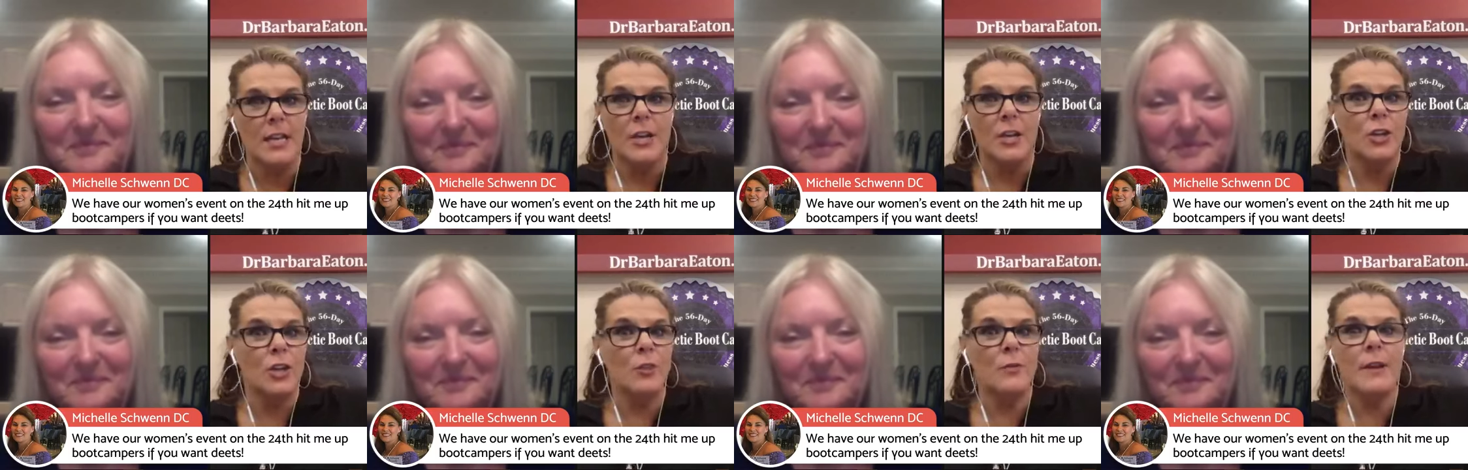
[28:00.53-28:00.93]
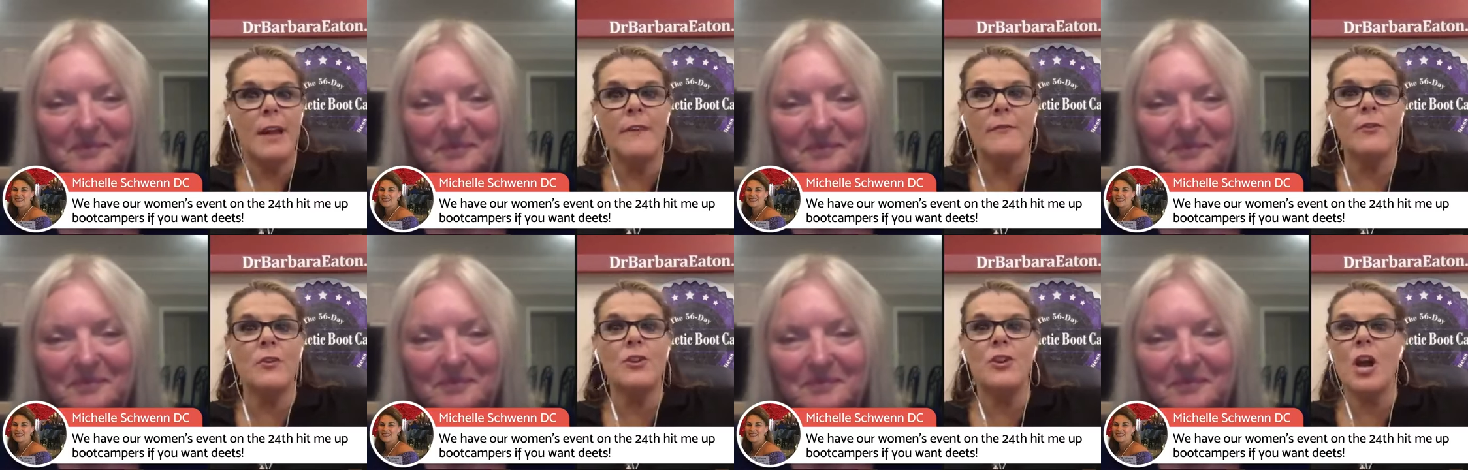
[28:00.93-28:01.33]
Speaker 1: you
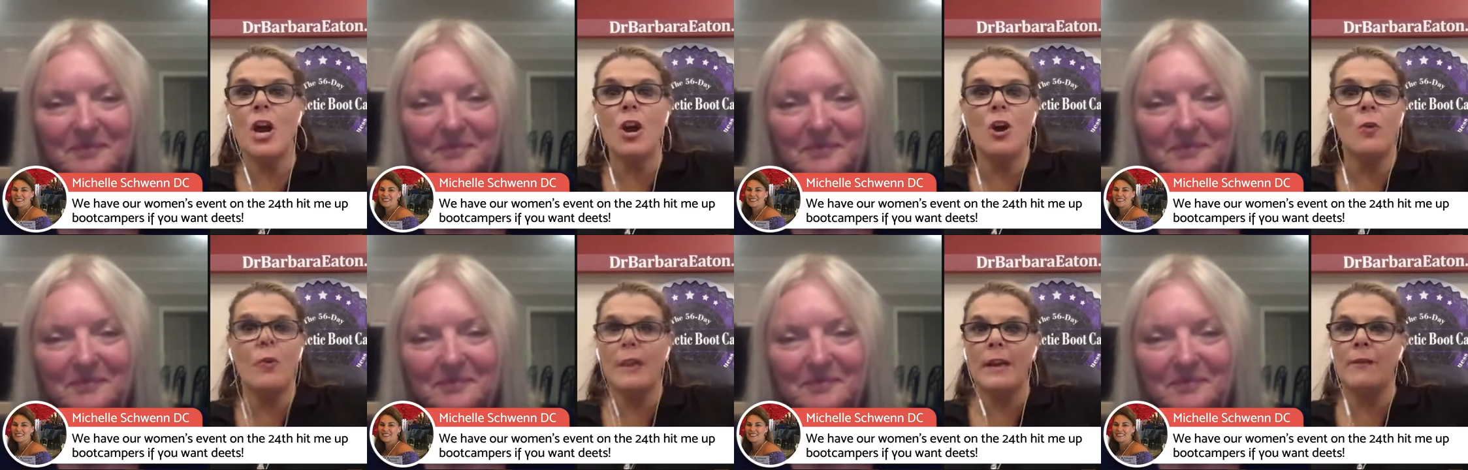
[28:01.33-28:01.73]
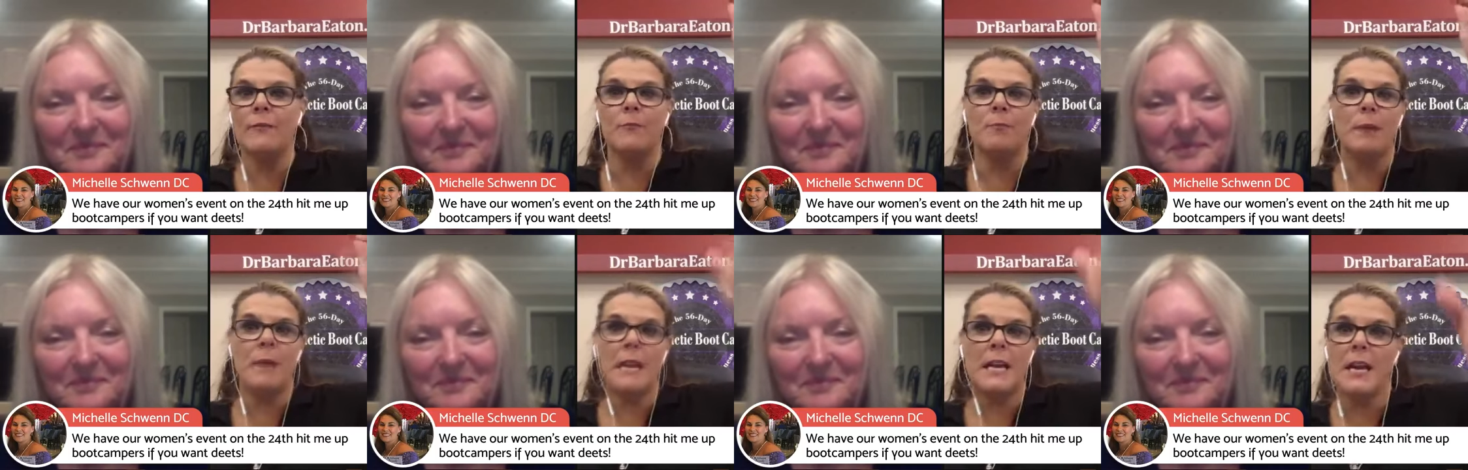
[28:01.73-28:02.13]
never know if
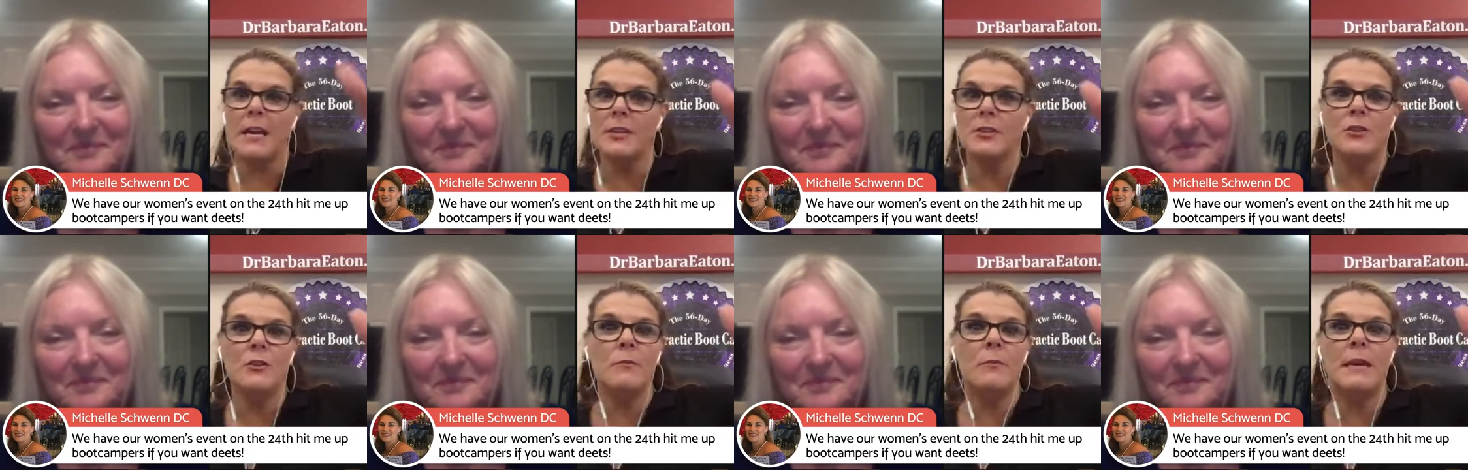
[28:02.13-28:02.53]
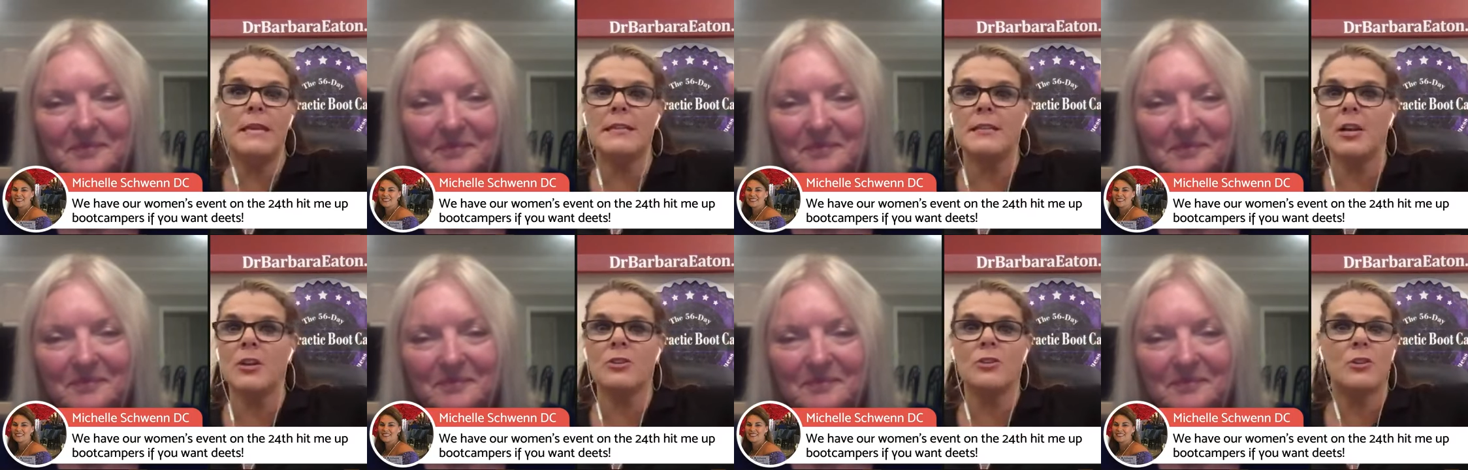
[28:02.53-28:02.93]
because you meet
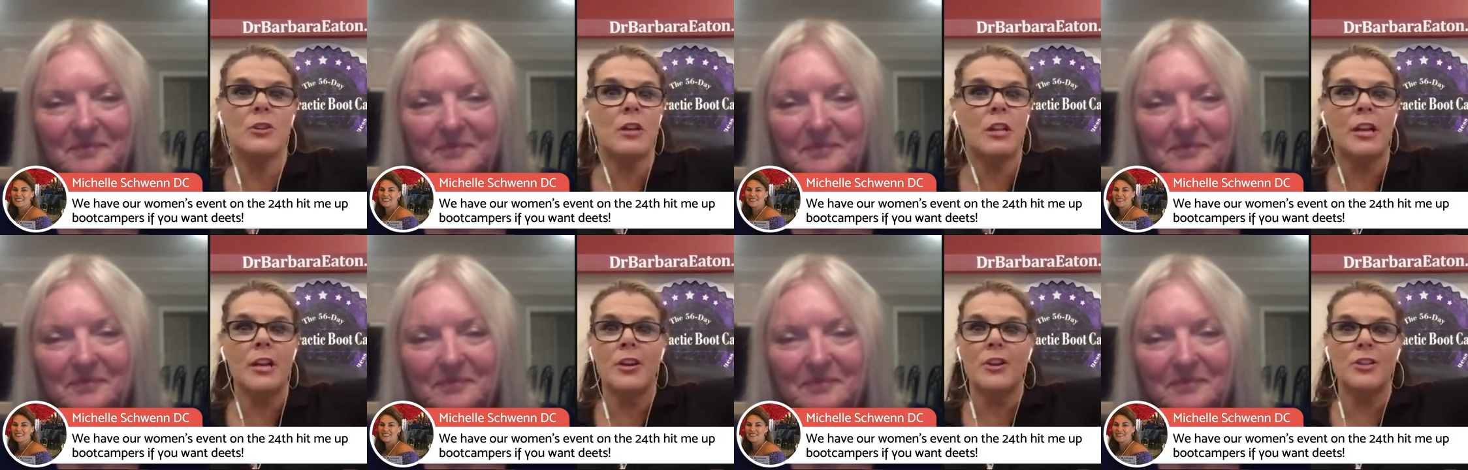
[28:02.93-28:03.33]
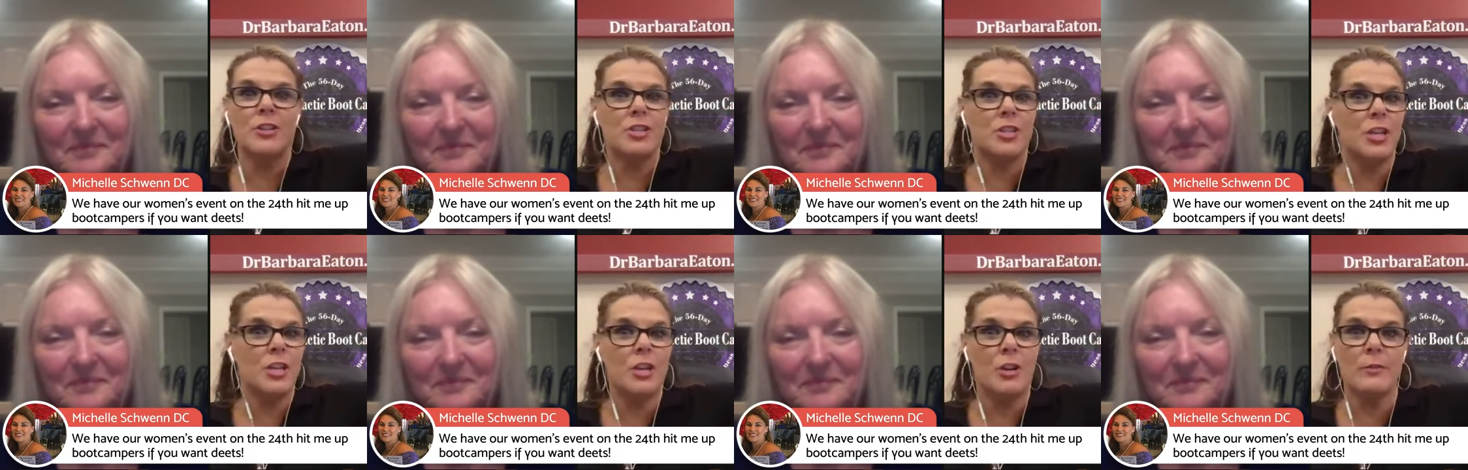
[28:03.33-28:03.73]
Dr. Claire,
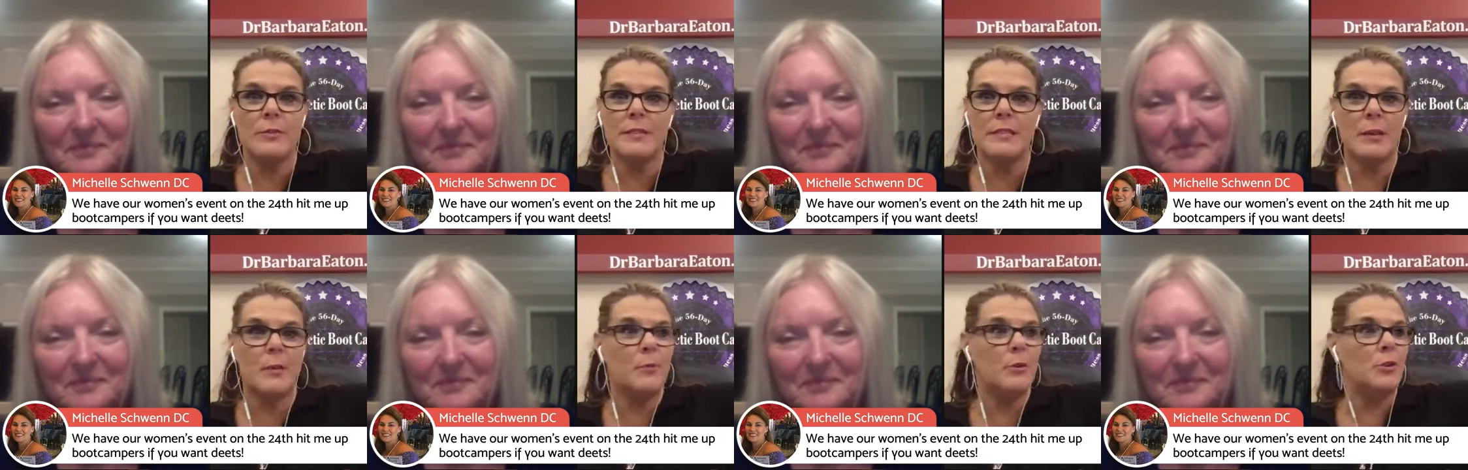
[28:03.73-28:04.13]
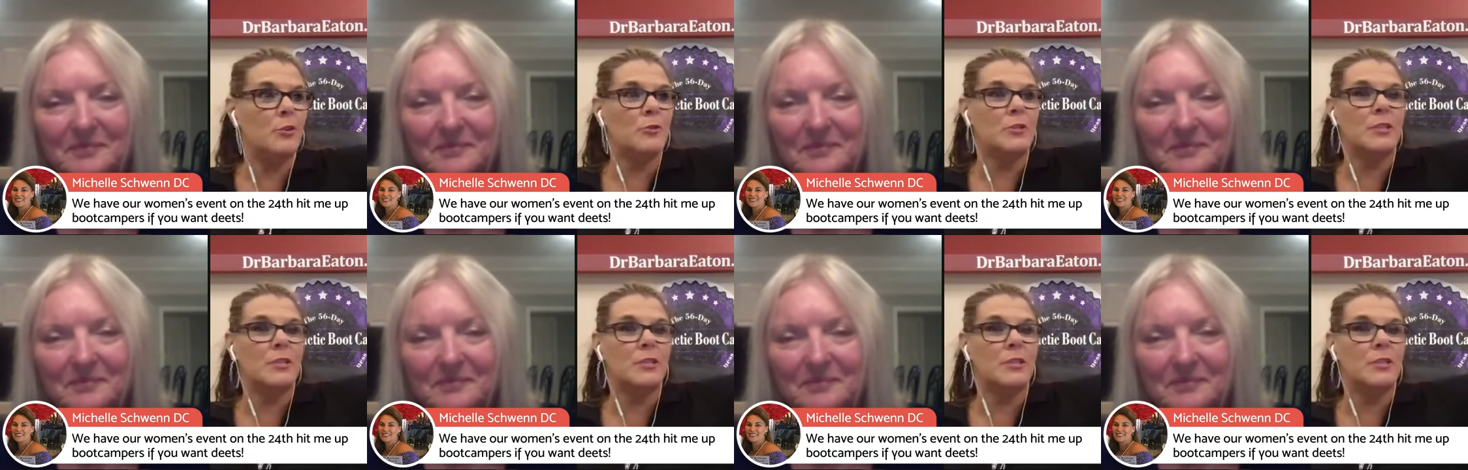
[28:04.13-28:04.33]
she knows someone who's